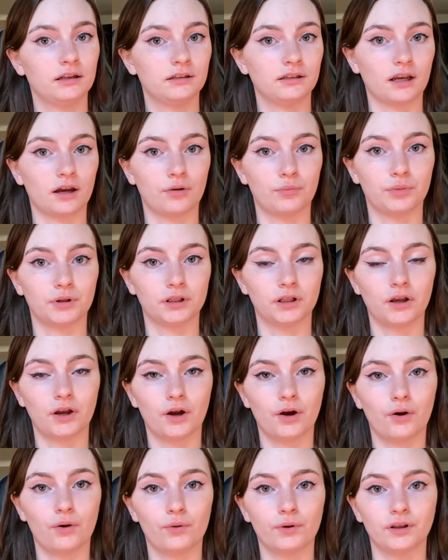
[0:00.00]
down
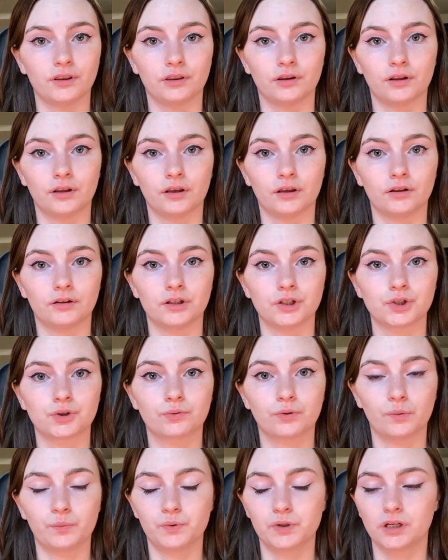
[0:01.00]
below in the
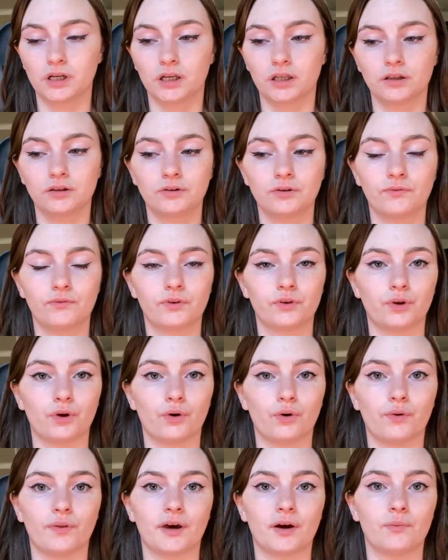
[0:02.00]
description,
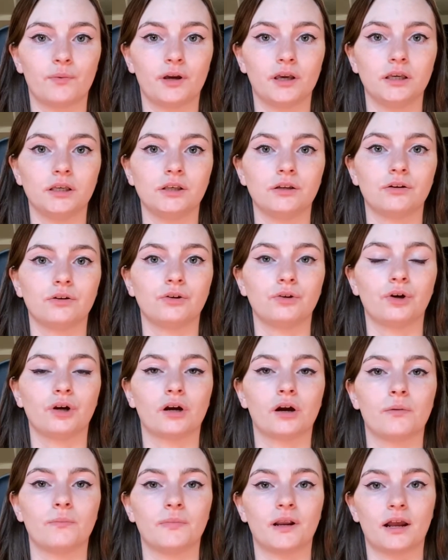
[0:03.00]
so that way, you know, you
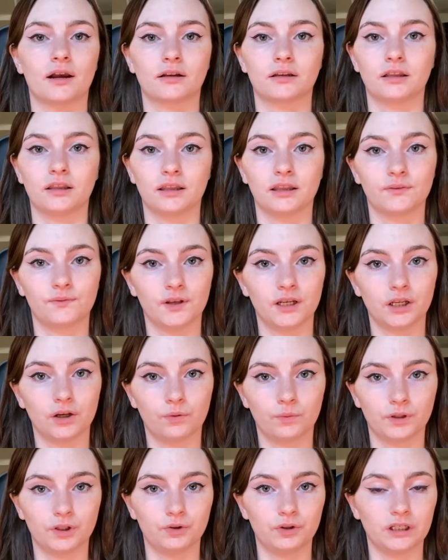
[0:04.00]
can come back to this video
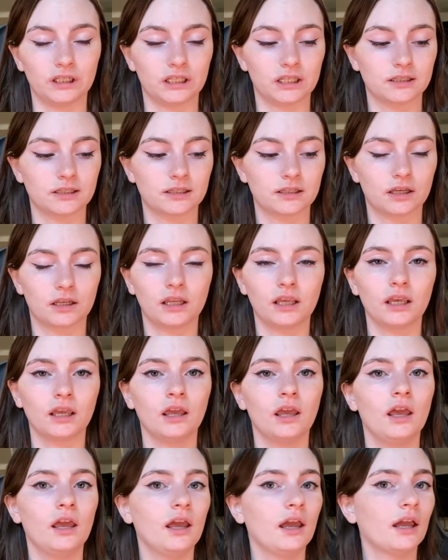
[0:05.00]
when you need to study.
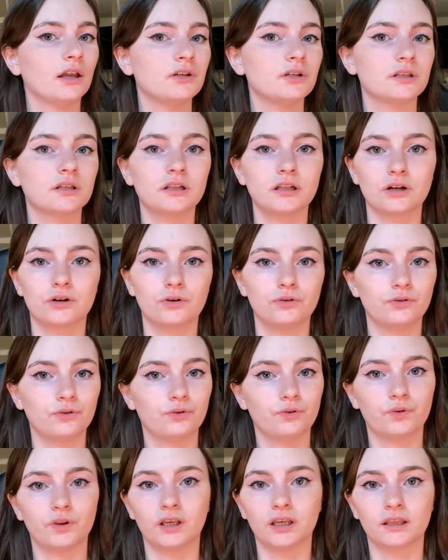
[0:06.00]
Just click on
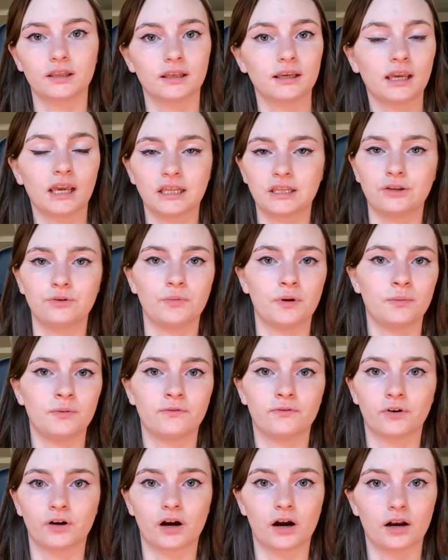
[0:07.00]
those links in case you maybe
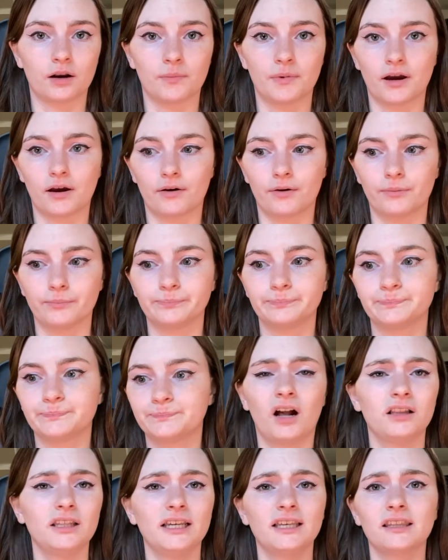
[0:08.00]
forgot about them.
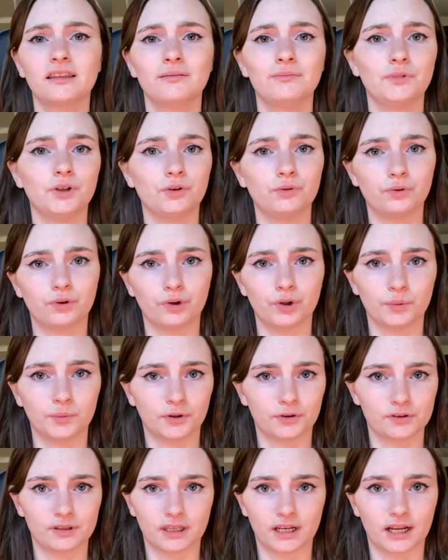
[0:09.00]
I'll link some
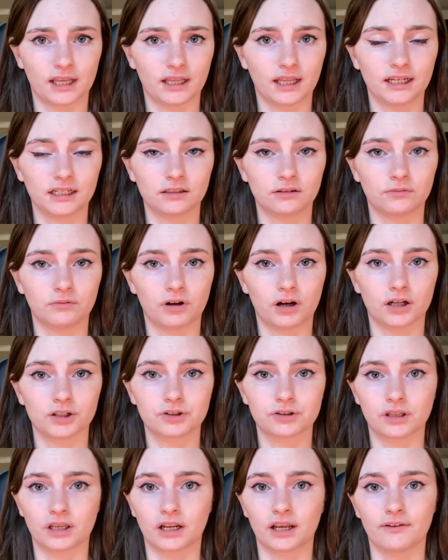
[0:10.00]
YouTubers that I like to
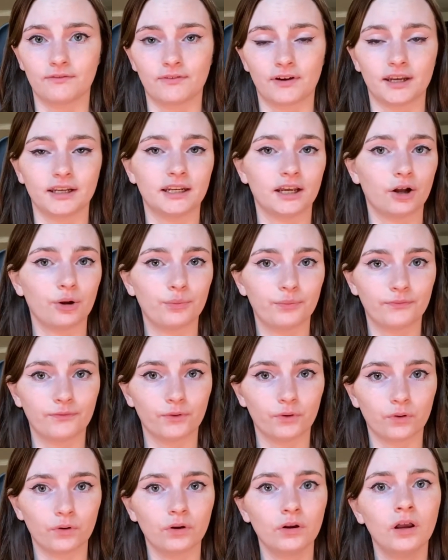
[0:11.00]
watch that I find
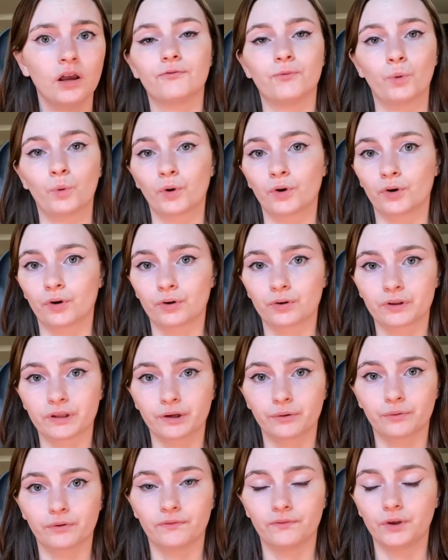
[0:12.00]
helpful for
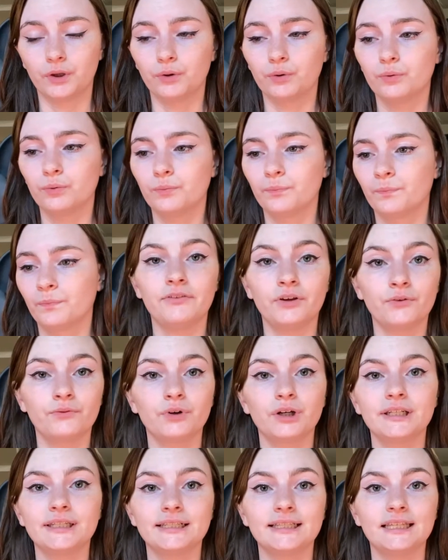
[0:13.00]
nursing review. Feel
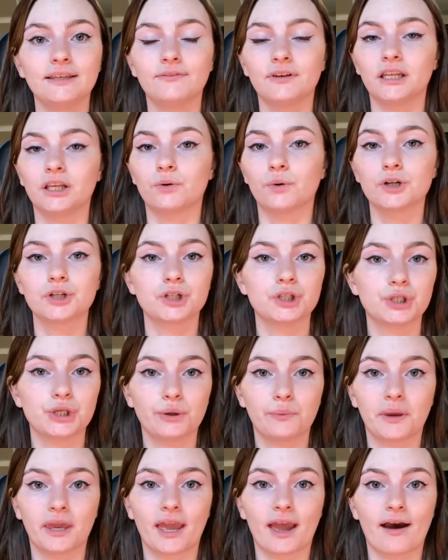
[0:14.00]
free to leave any questions
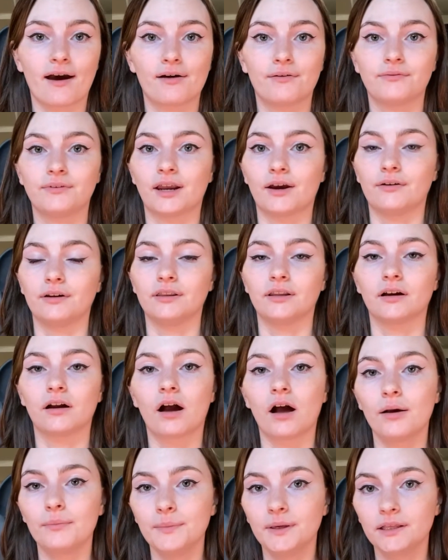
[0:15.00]
you may have down in the
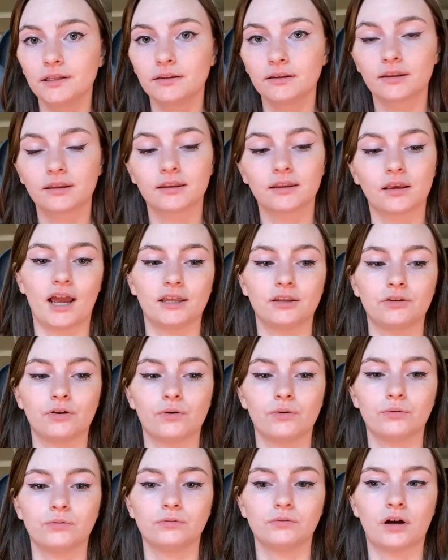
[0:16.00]
comments. I
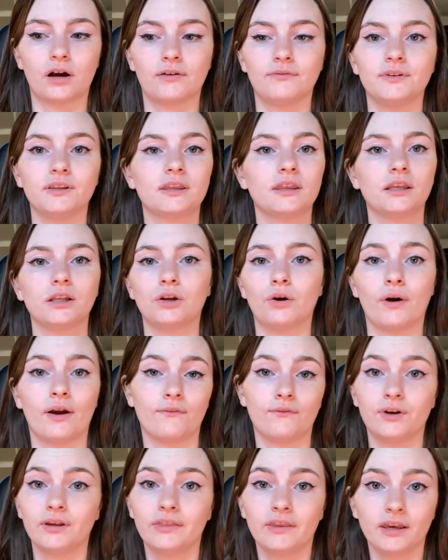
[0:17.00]
don't obviously know
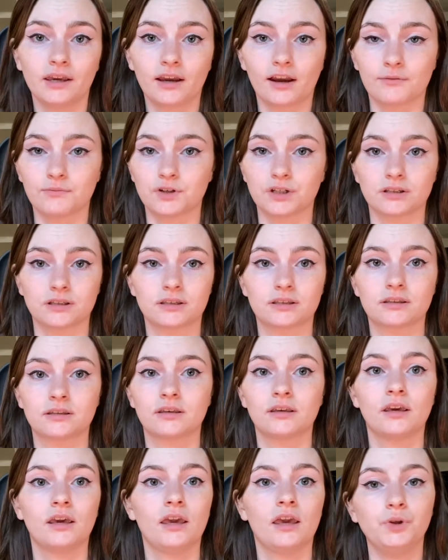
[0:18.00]
everything. I'm
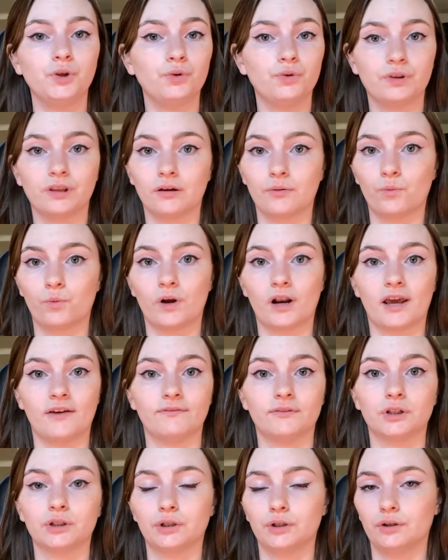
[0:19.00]
just using what
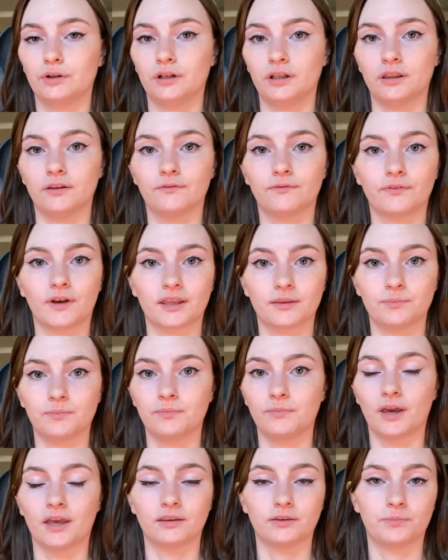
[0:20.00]
I've learned in
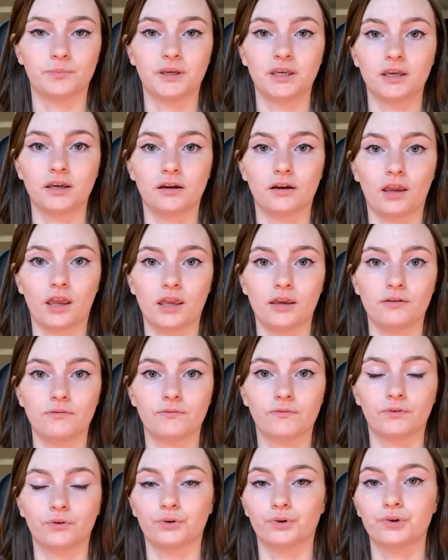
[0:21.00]
as being a
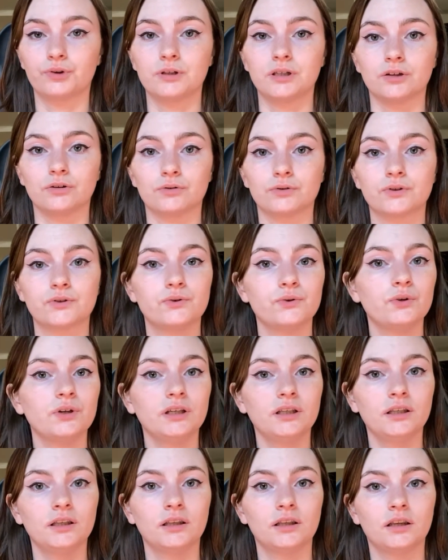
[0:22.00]
first-year
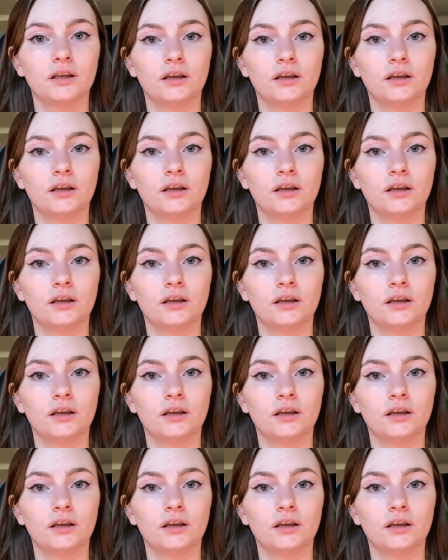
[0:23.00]
student